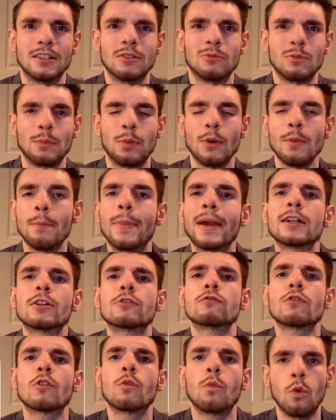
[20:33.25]
we put better
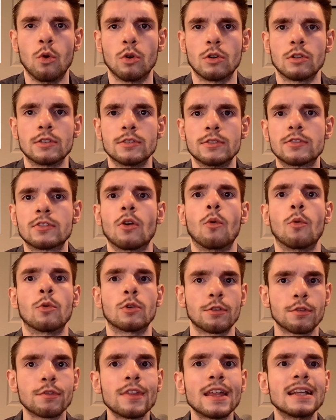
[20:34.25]
rewards or
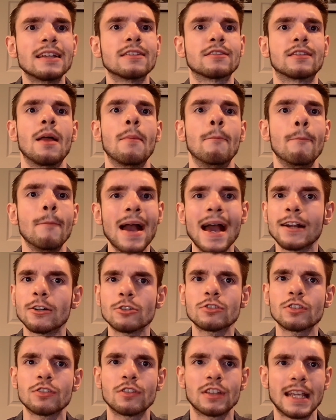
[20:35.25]
things that matter
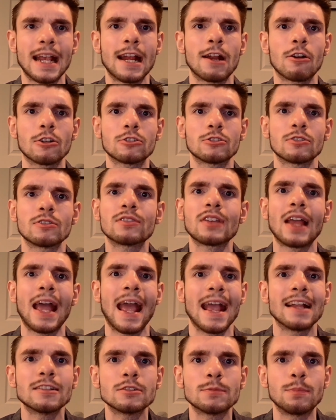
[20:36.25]
to the characters
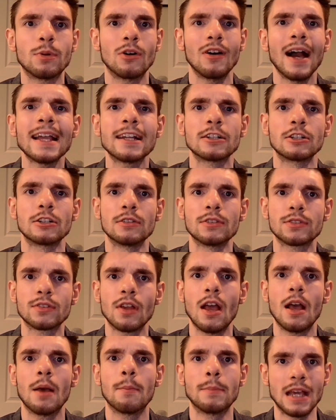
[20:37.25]
and players
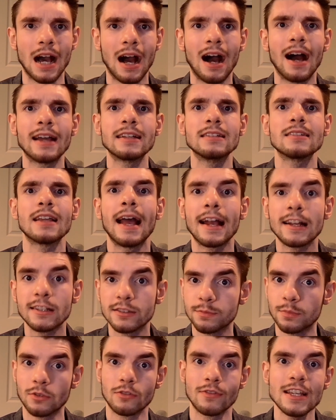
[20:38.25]
behind
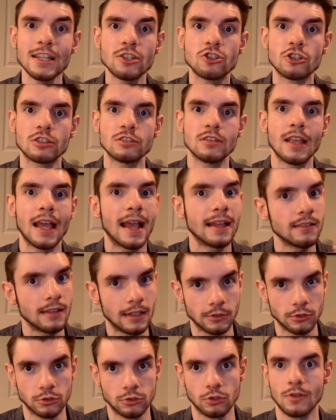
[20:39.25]
exploration and
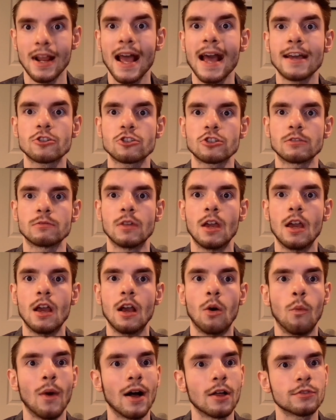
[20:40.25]
interaction,
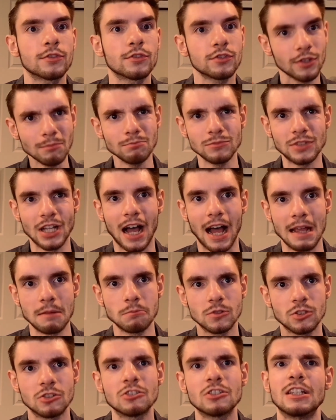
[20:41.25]
while
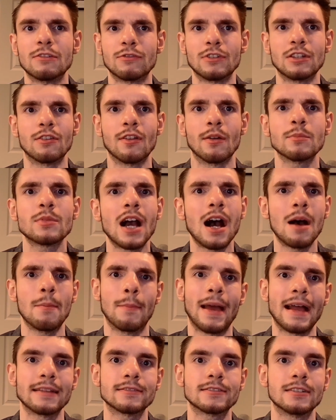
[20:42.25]
sometimes giving them
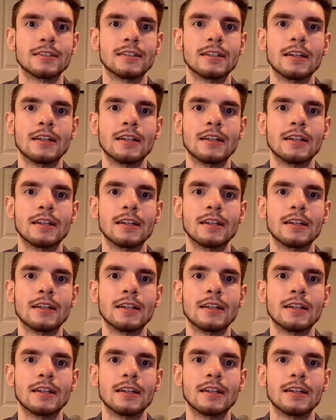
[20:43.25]
combat.